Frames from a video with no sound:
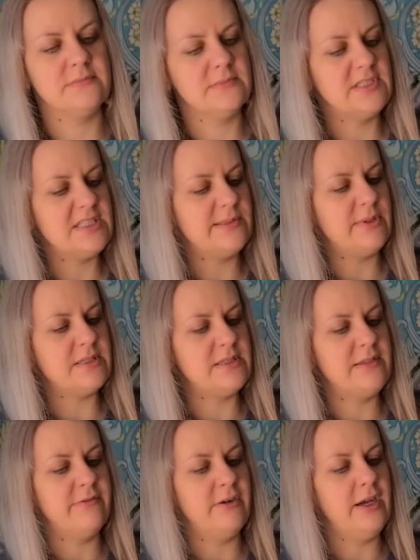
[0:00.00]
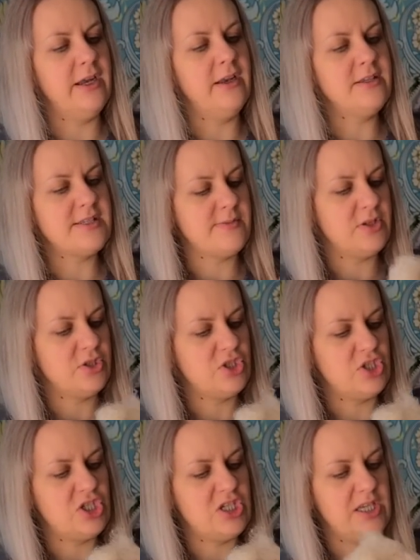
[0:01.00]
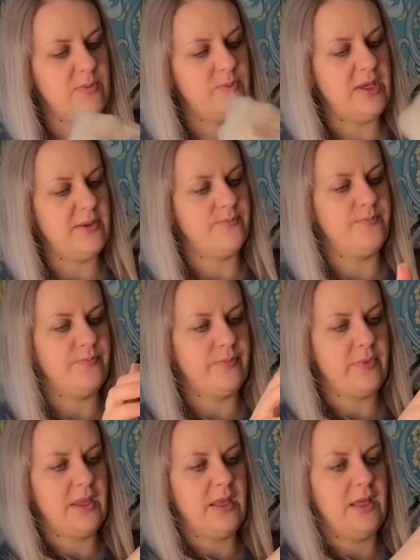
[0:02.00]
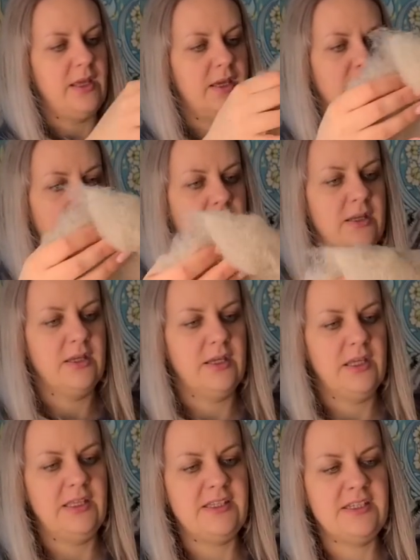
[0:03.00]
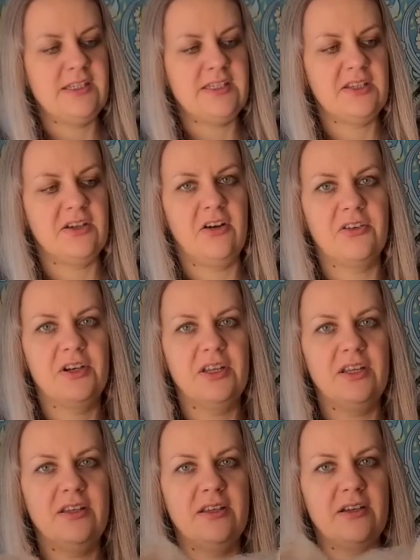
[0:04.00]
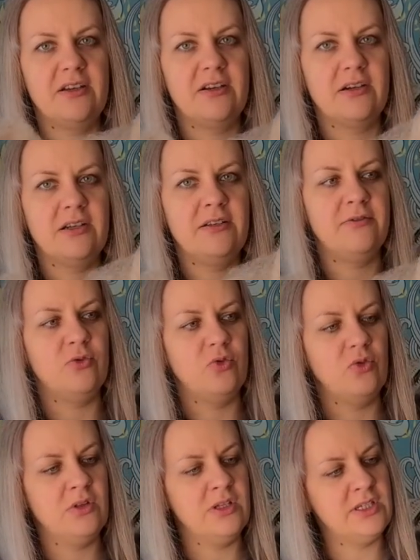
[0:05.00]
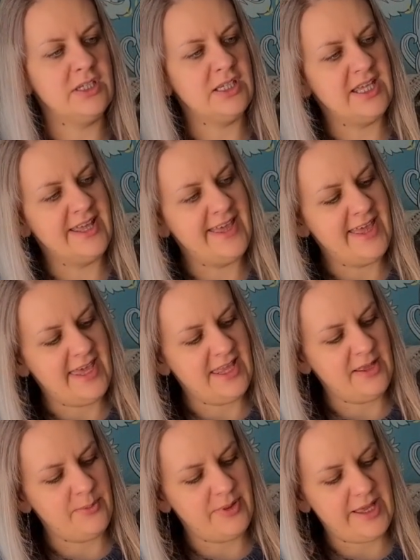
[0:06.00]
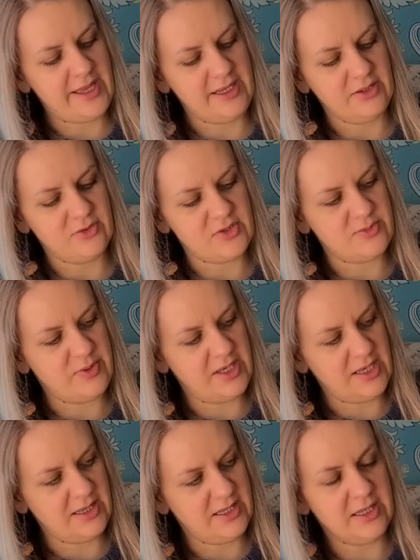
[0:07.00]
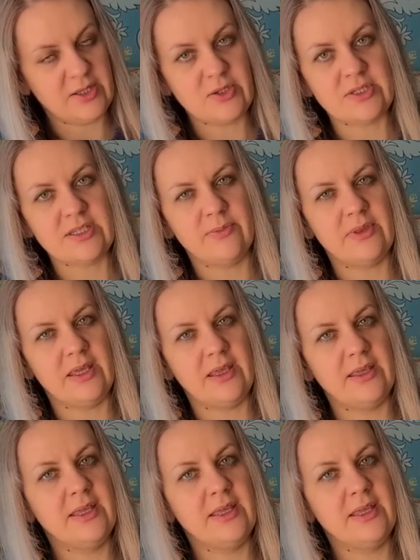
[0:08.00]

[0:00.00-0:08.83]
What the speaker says: Smells divine. Smells sheepy. It's just a carded wool. And I'm planning to spin it into something